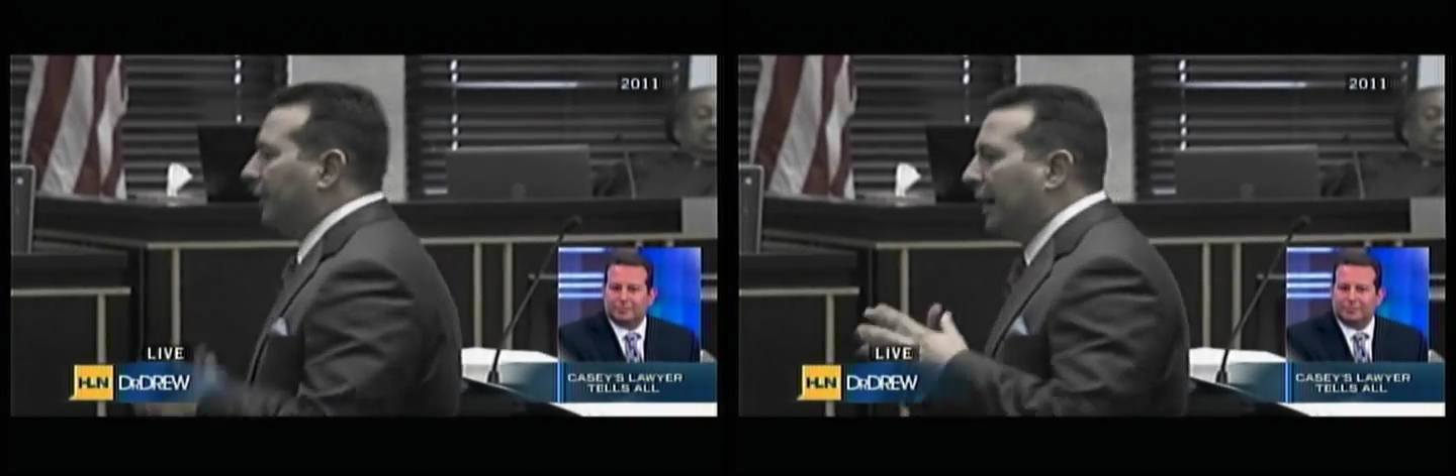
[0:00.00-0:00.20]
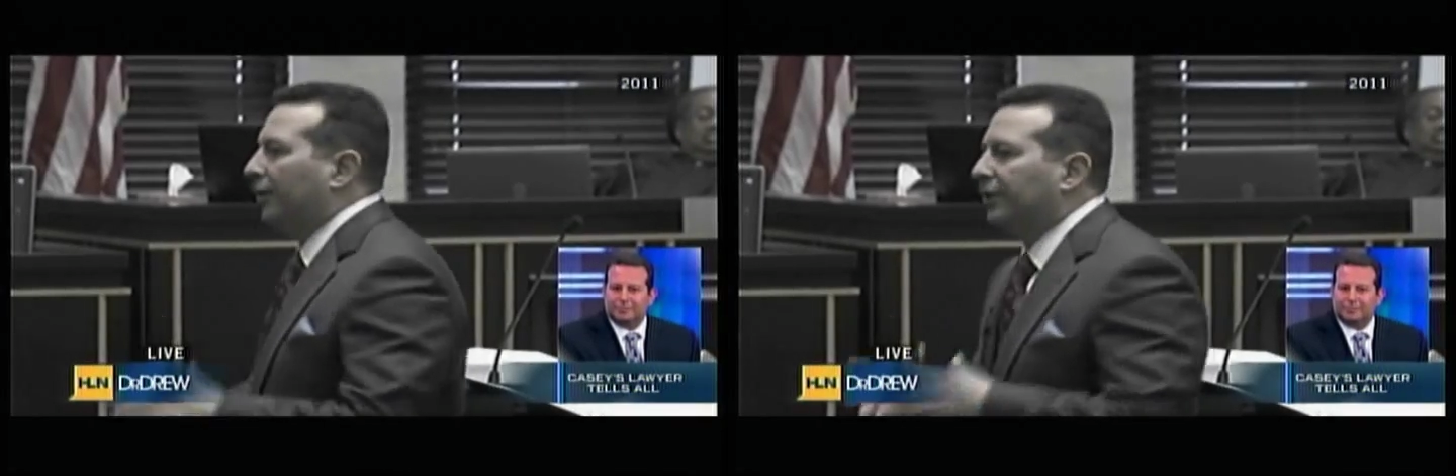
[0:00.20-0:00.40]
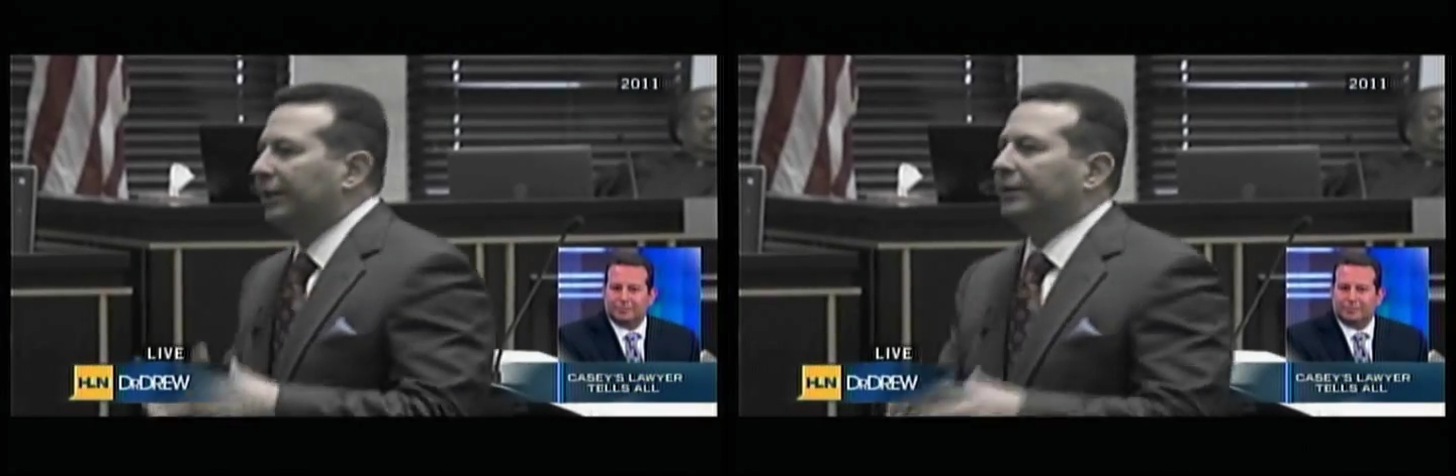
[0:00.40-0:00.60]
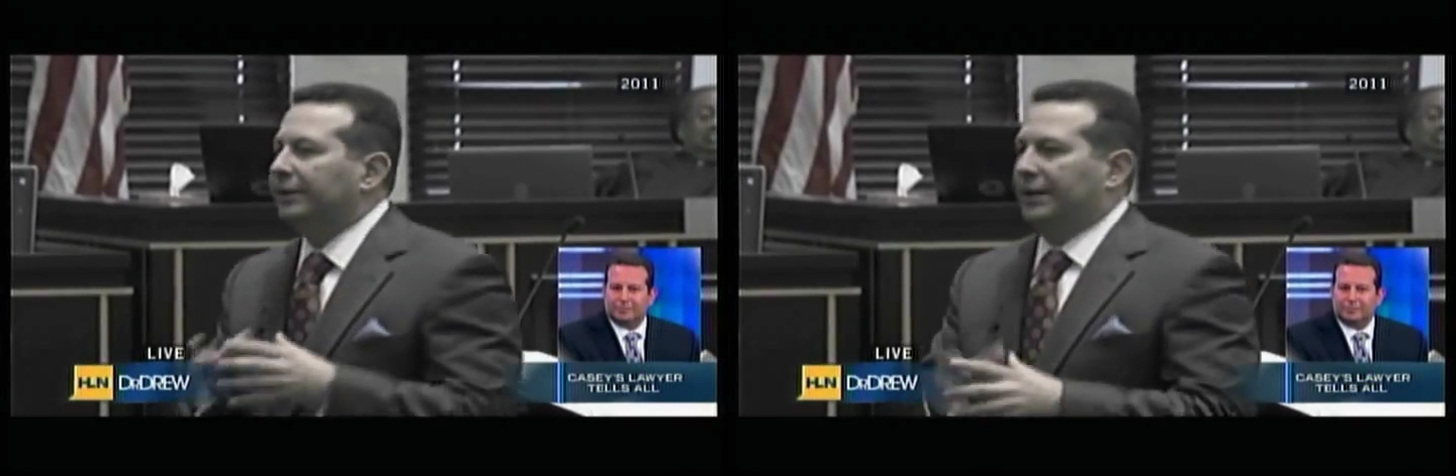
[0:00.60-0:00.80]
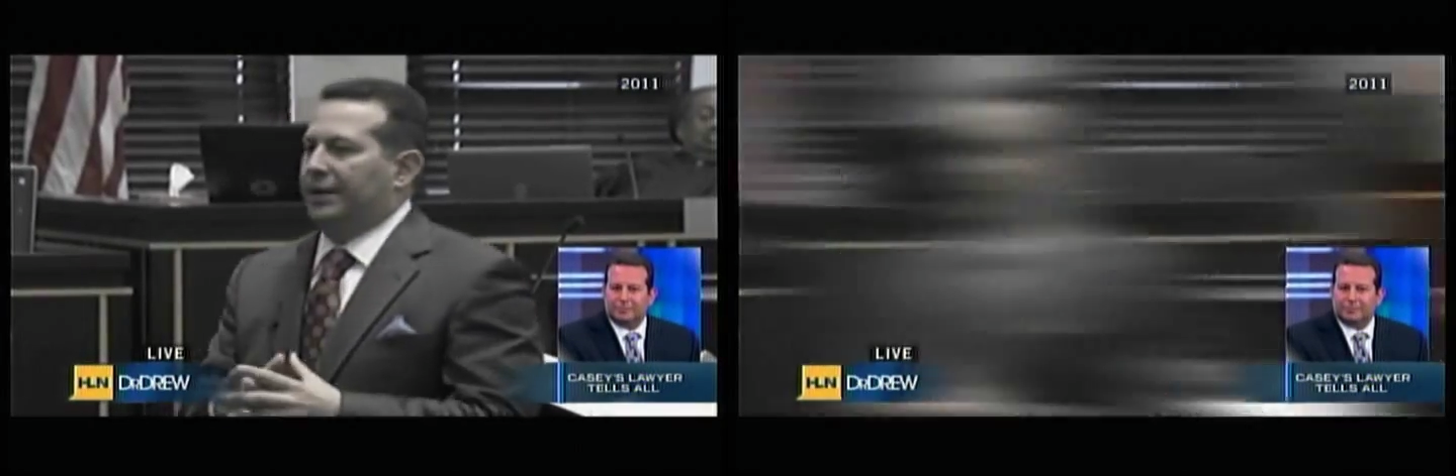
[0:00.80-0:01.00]
on how
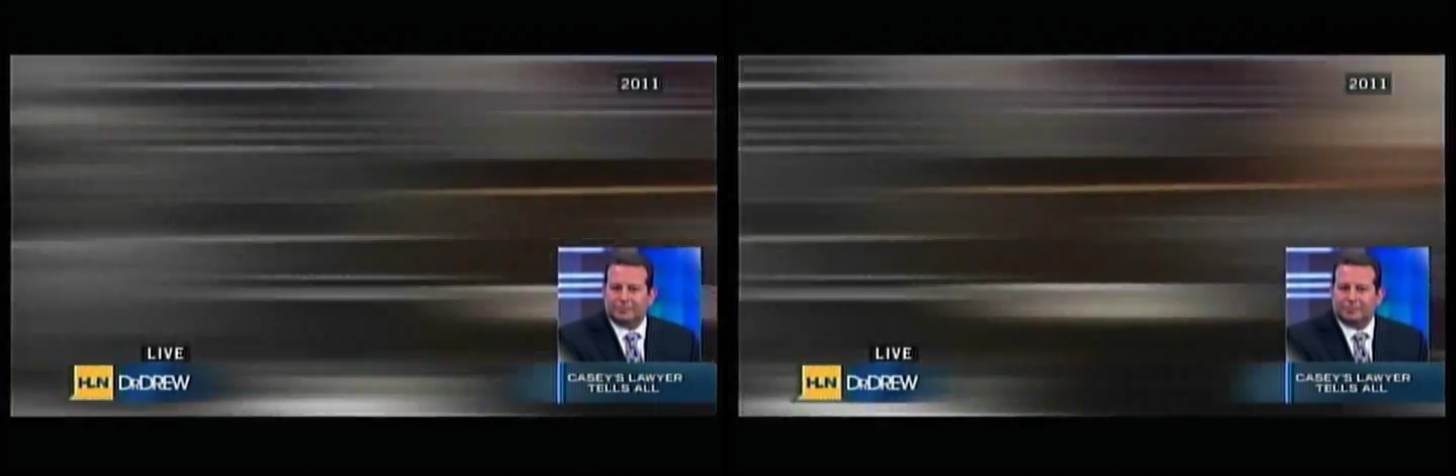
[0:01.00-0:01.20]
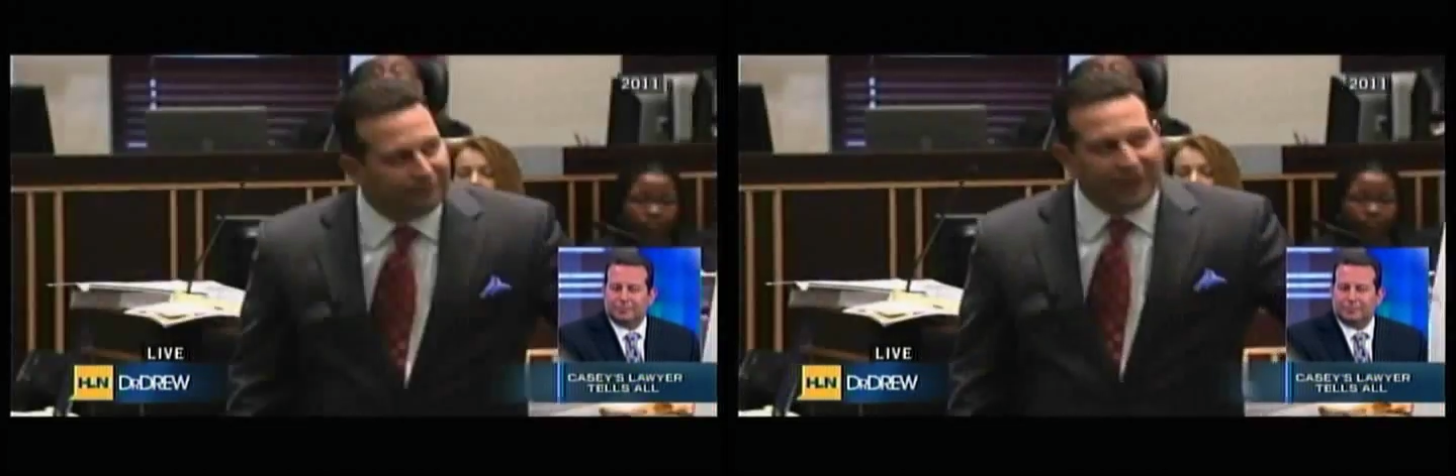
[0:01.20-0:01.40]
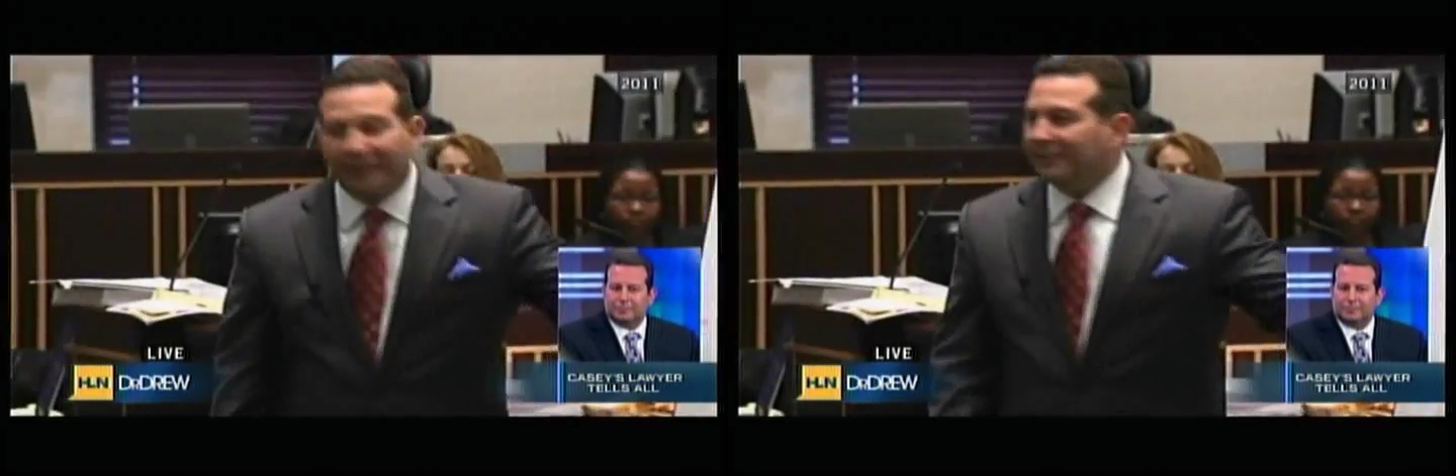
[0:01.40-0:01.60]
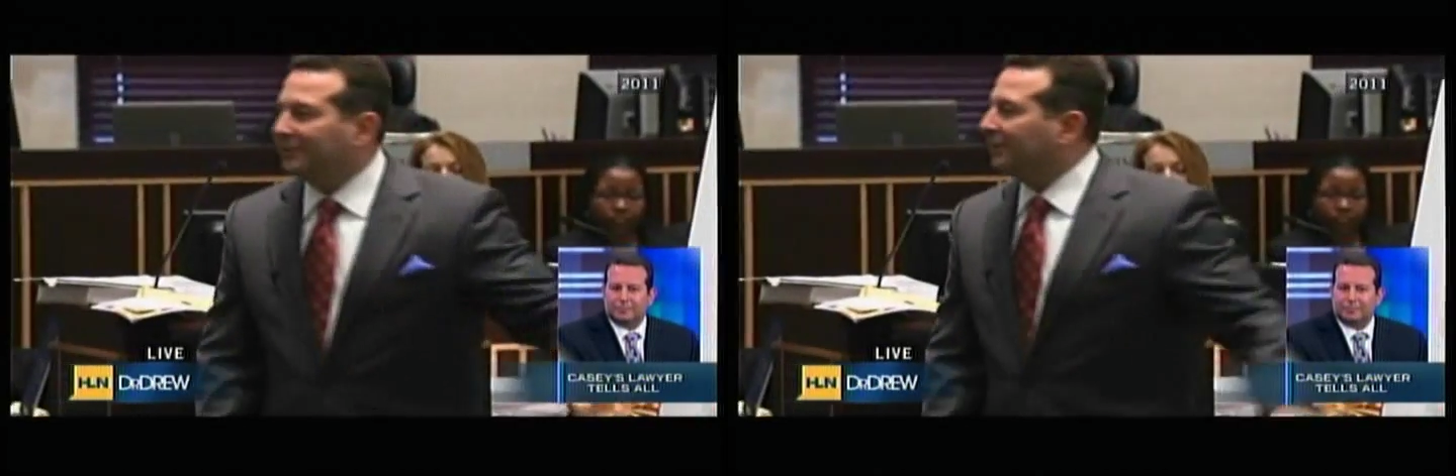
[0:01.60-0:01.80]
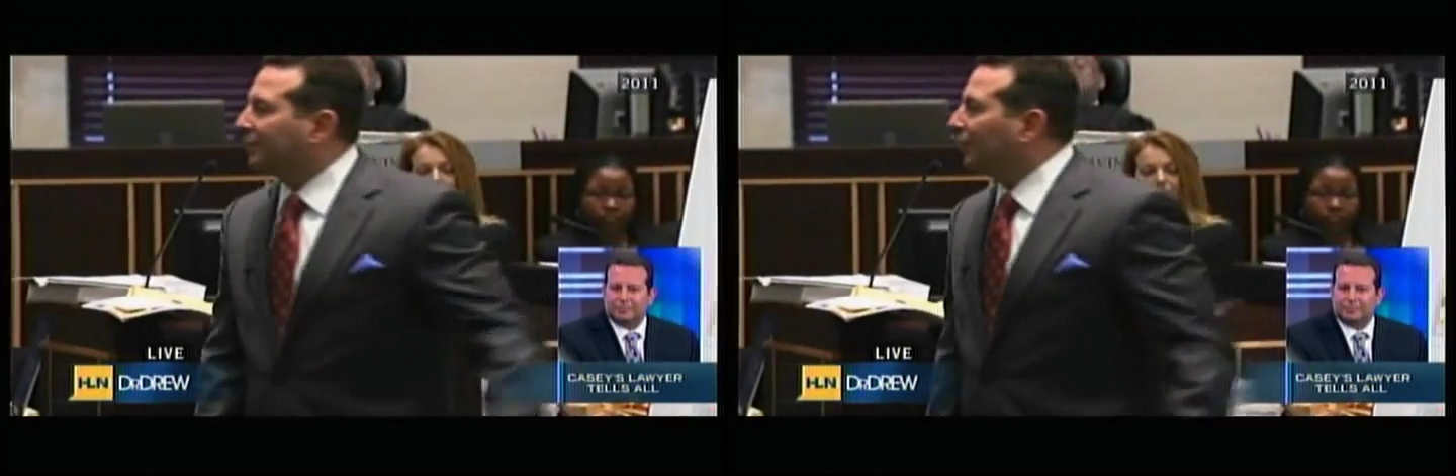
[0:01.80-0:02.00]
Kaylee died.
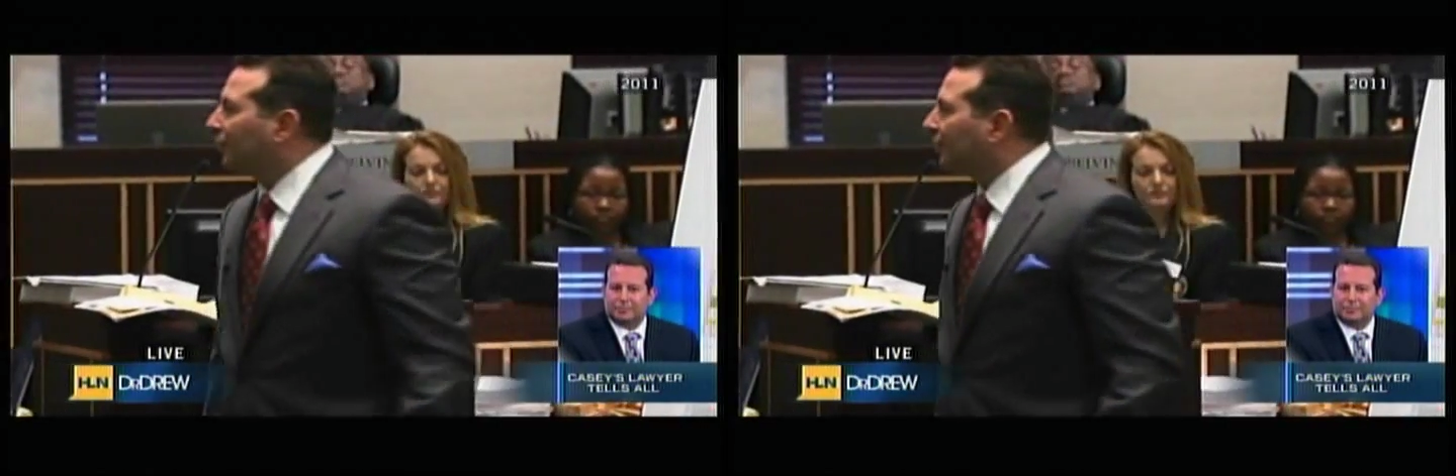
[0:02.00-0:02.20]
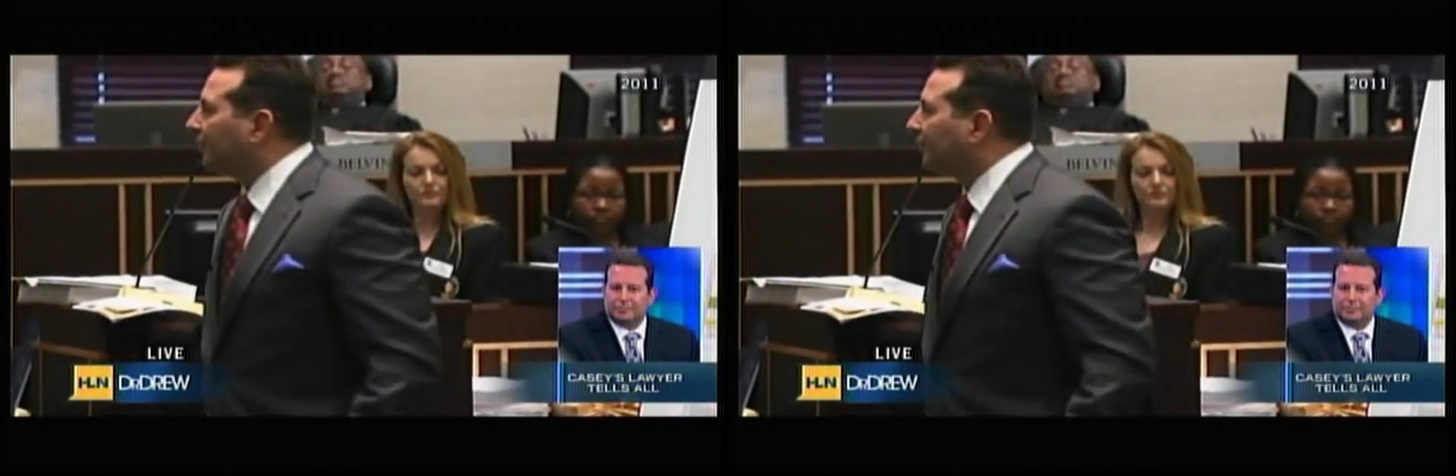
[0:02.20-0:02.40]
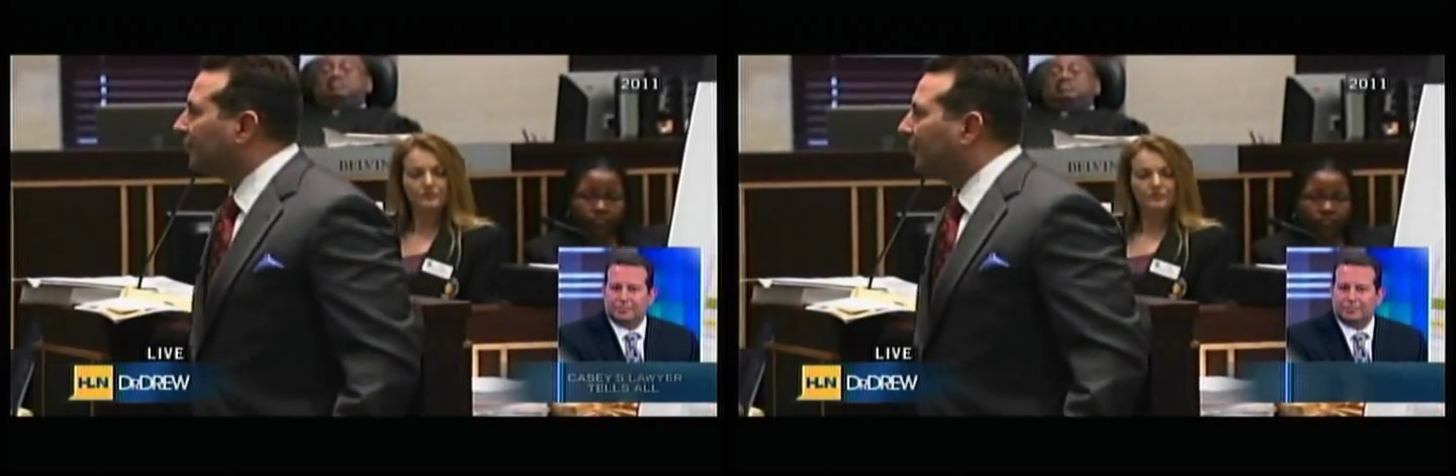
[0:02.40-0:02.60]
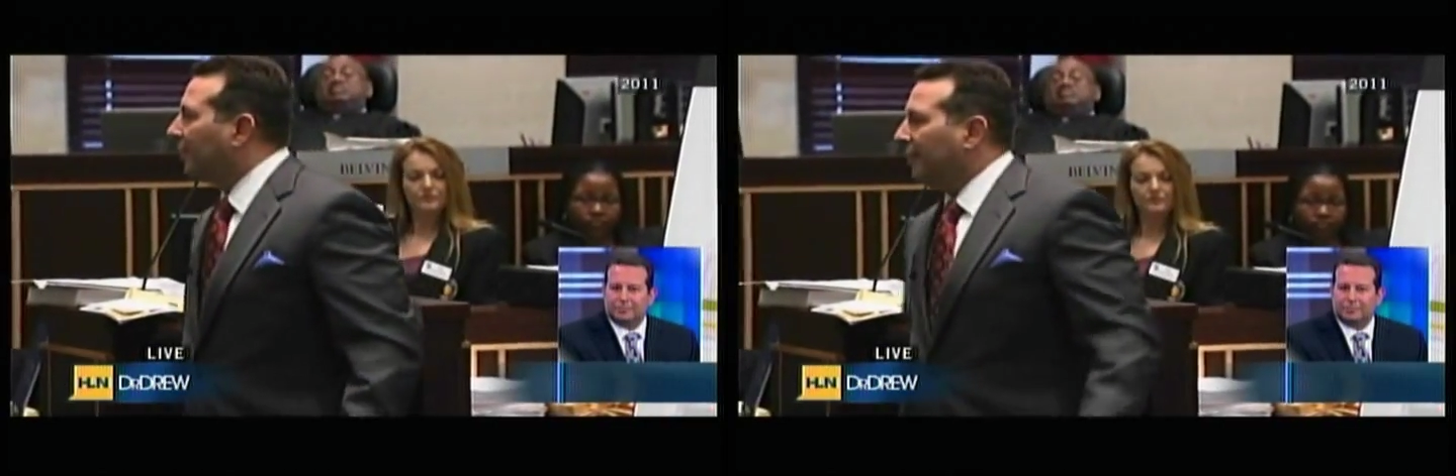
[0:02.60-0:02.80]
Fantasy searches,